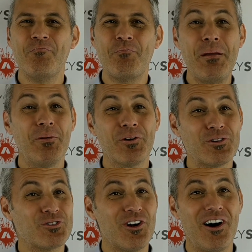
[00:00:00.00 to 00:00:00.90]
People are
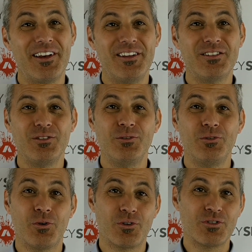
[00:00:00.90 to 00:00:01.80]
drawn into
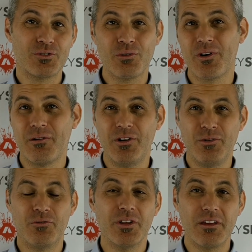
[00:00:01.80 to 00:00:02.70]
your story when
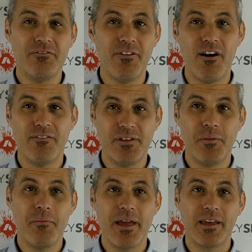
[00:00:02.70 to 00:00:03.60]
you really involve them
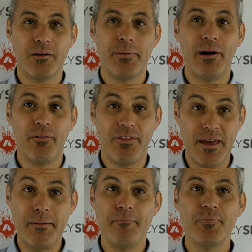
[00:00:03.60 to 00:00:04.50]
and make it about
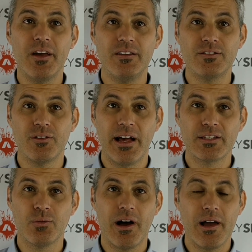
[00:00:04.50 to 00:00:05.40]
them. And so
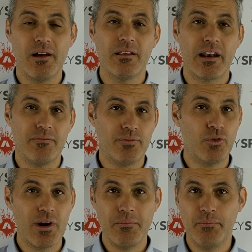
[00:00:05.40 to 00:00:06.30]
that's why a lot of
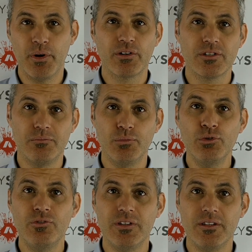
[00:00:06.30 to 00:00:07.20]
great books and
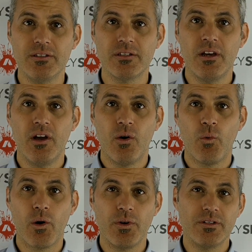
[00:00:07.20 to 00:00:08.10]
movies
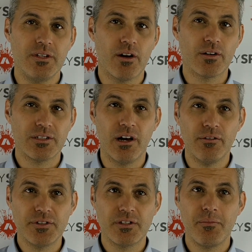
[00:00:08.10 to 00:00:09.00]
where we see
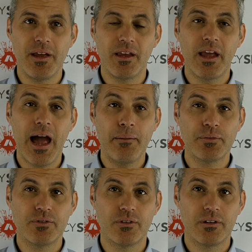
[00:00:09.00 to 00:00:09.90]
ourselves as the main
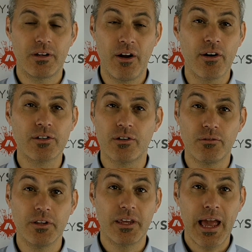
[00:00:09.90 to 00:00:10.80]
character
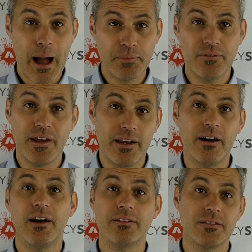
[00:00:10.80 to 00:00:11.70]
really captivate
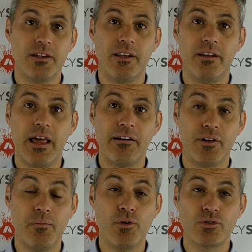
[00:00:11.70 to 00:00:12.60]
us and have an
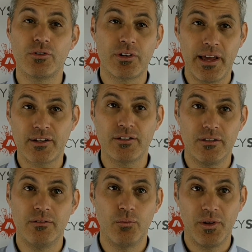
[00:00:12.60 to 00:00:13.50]
emotional
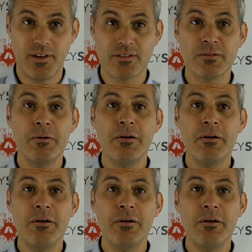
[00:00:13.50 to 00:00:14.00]
connection with us.